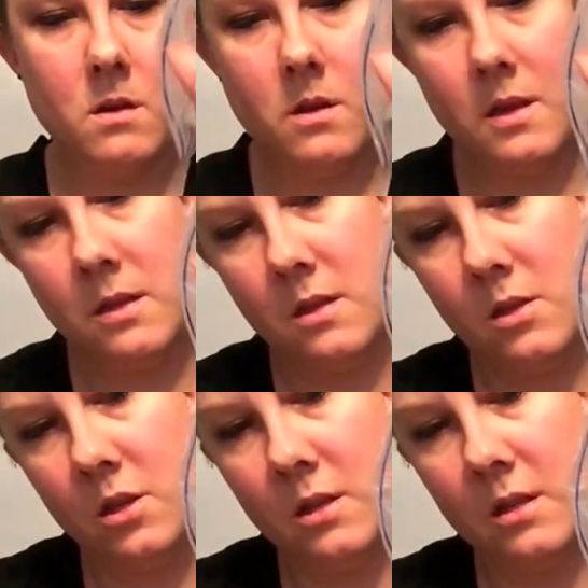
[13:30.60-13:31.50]
this is
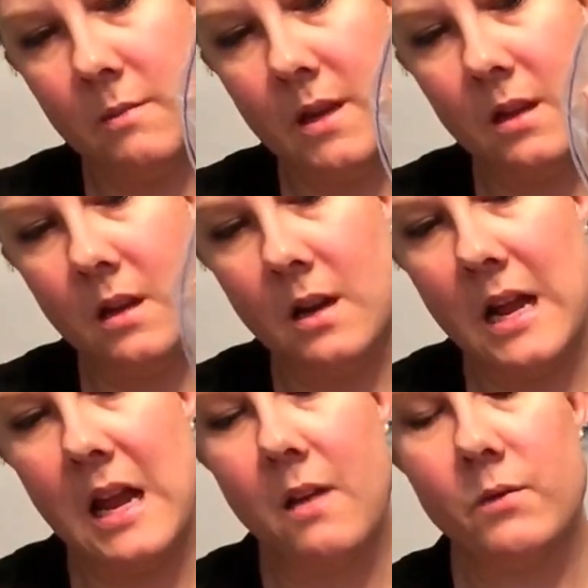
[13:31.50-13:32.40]
just about done. I
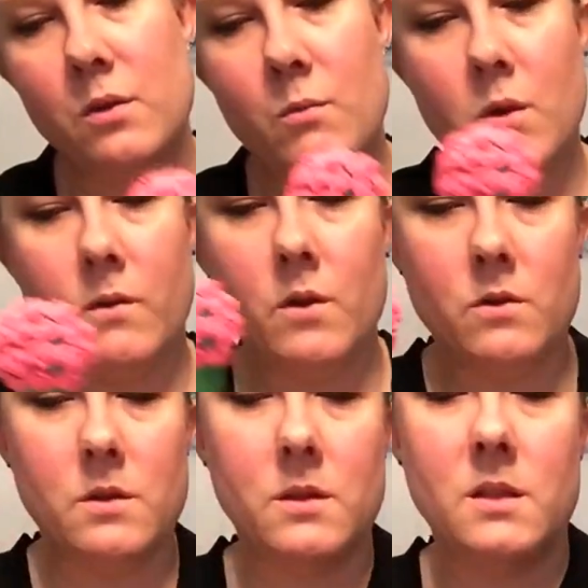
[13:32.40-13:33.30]
have 2 more
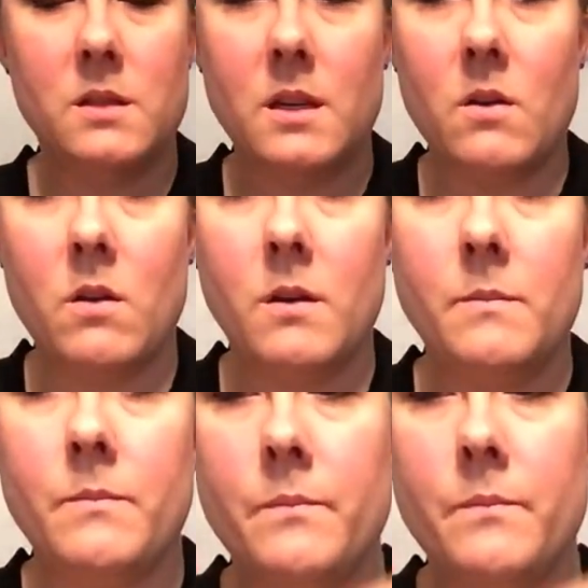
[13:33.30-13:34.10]
roses to stick on.